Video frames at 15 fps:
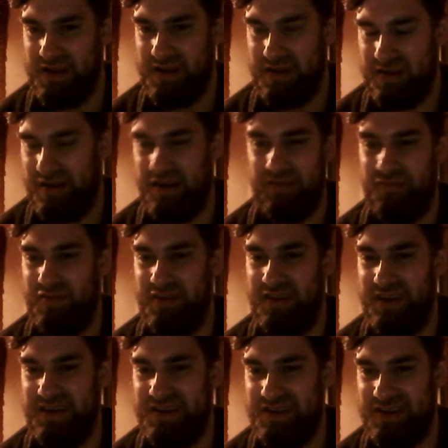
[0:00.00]

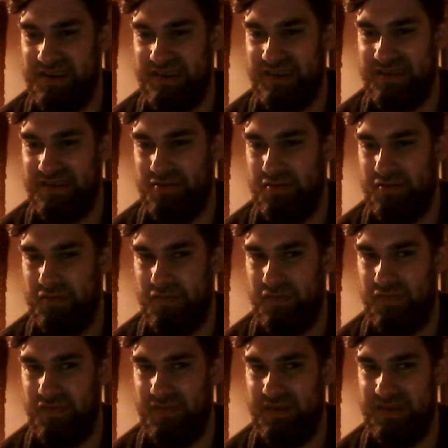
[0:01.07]
religious sort
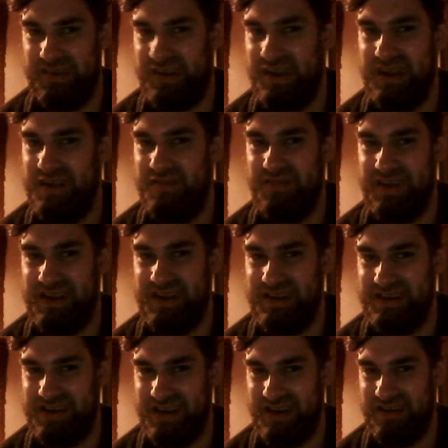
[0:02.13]
of TV
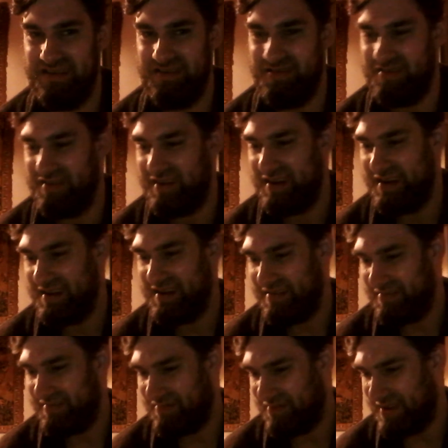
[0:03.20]
show,
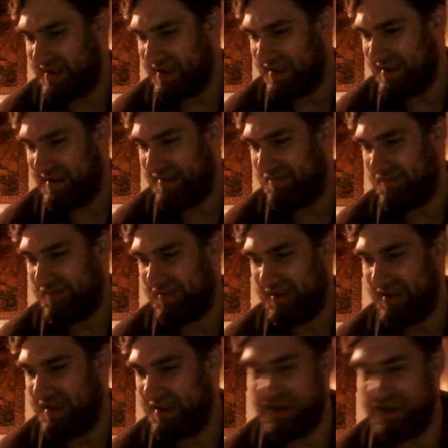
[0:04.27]
where you have
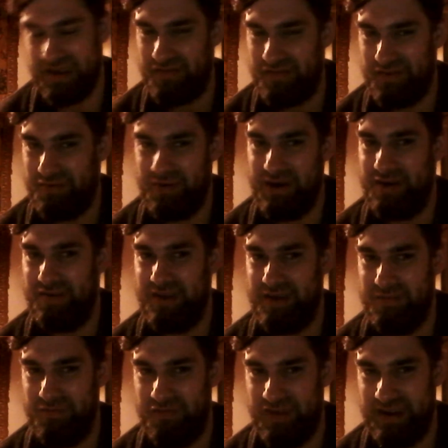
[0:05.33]
another
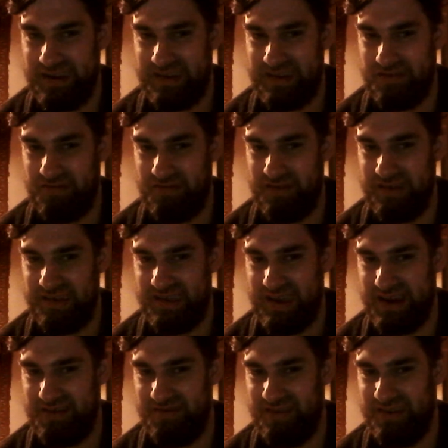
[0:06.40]
well-known face, Chris
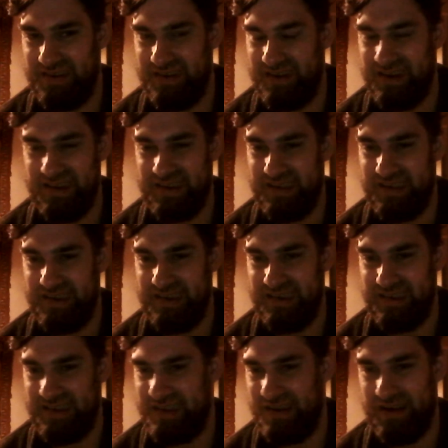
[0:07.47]
Sarandon, as
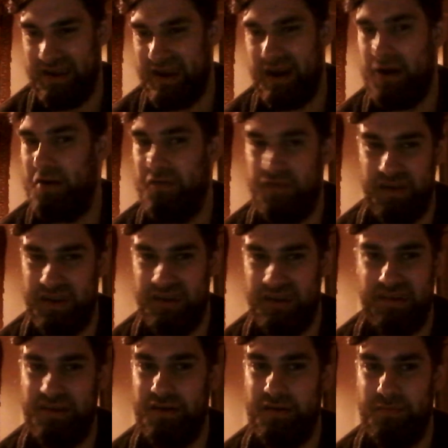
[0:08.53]
this like
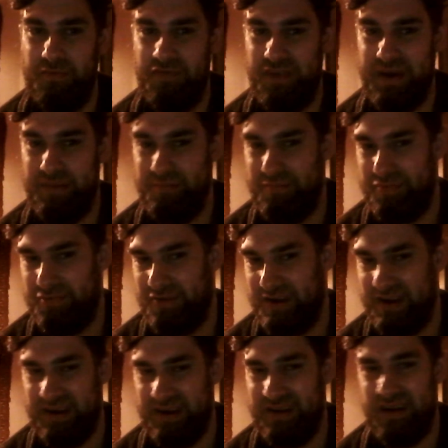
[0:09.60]
over-the-top
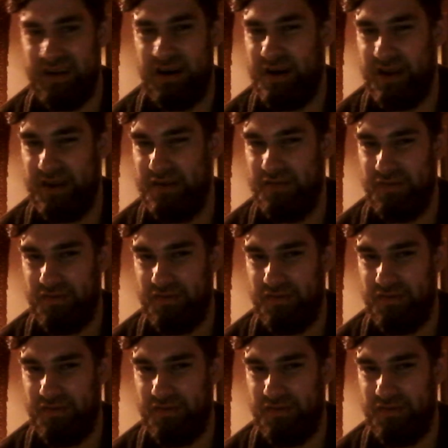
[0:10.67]
flamboyant kind of